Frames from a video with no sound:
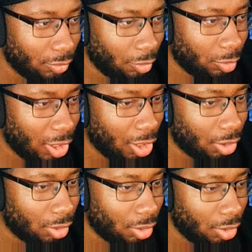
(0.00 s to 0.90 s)
oh no. Nah.
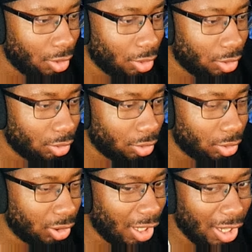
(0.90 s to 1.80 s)

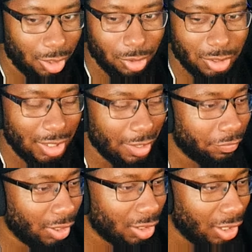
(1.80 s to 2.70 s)
She got she got
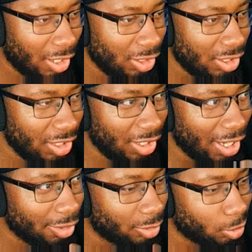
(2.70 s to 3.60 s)
freaking LED
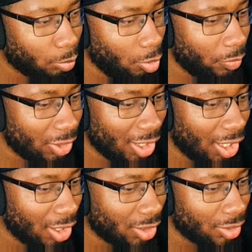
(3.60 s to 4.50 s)
antlers, boy. What the heck?